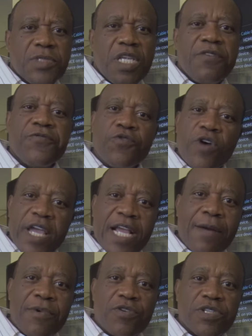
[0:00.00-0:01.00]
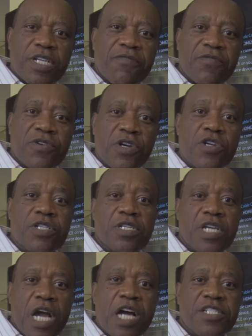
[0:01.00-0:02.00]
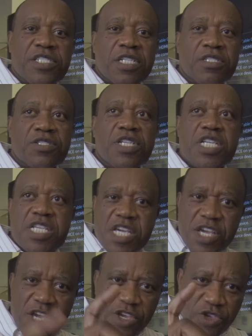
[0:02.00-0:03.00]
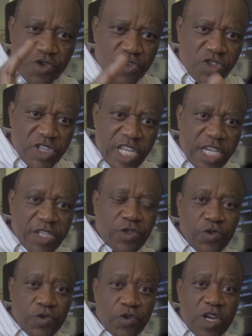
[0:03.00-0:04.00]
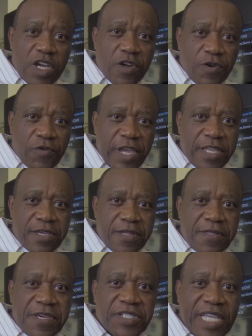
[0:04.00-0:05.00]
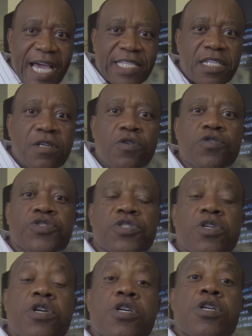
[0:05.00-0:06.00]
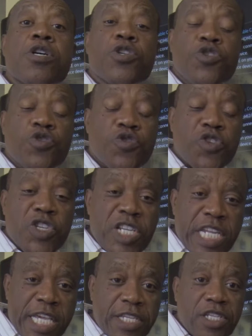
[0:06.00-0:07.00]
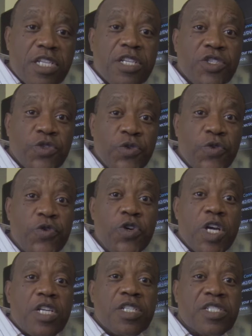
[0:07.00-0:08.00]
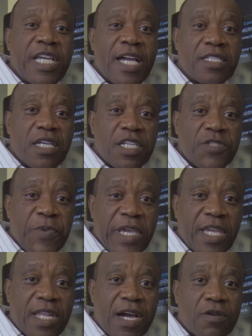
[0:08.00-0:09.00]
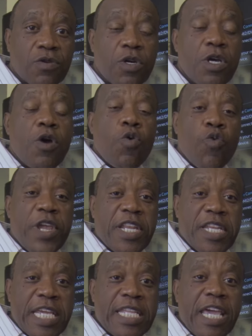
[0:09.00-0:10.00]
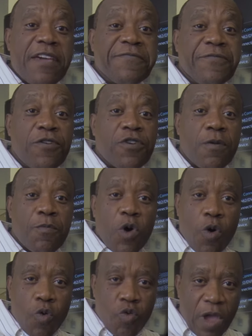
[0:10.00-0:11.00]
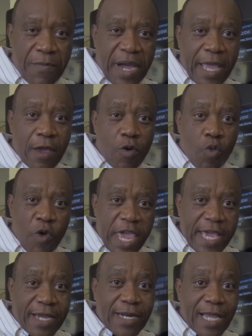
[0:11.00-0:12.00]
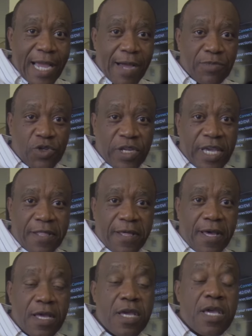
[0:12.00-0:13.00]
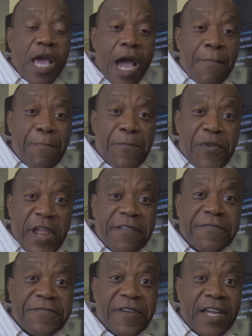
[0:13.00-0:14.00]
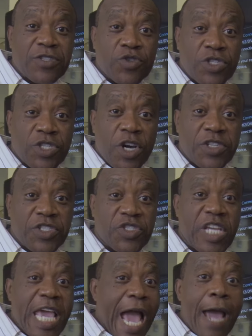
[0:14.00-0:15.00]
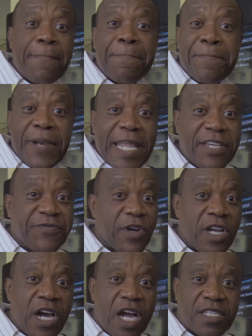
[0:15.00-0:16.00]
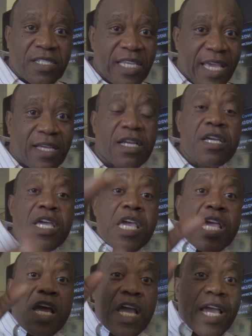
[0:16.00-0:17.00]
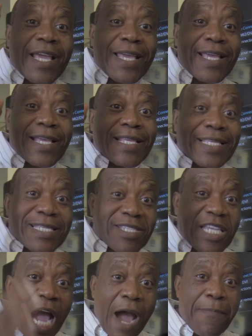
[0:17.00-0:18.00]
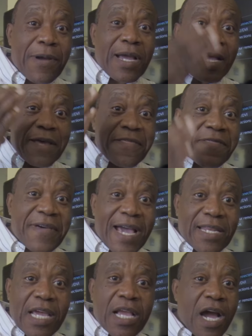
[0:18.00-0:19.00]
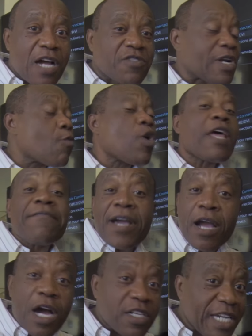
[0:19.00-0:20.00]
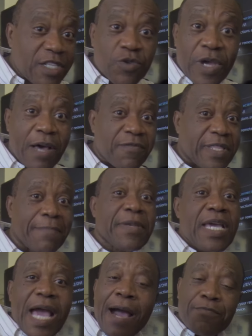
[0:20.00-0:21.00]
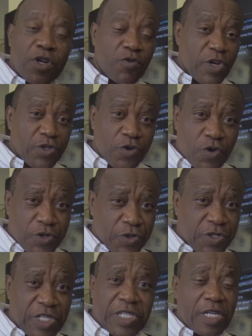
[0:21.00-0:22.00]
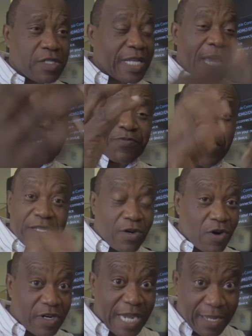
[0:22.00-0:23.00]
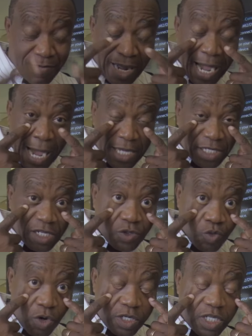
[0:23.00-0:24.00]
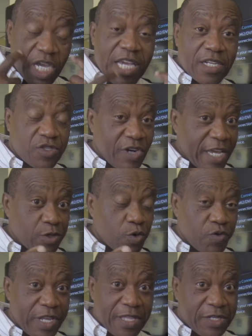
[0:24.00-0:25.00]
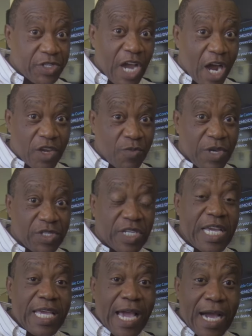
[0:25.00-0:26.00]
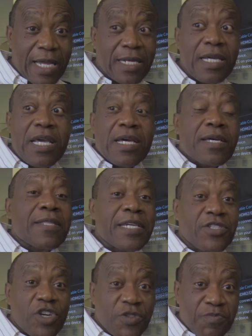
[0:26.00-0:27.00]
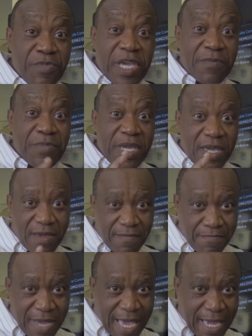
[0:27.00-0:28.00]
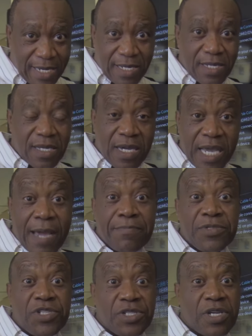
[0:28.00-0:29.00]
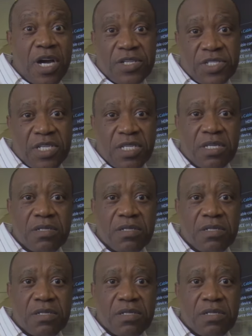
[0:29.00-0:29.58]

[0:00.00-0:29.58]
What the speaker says: If you are a Cameroonian of good conscience, you need to read these articles. You need to start speaking out. We need a forum whereby we can come together and bring France to justice. And please, for God's sake, stop that contract, whatever contracts you have with them. I'm not going to go into details. I spent all night, my eyes are swollen trying to read these documents, and they just make me mad. I am disgusted.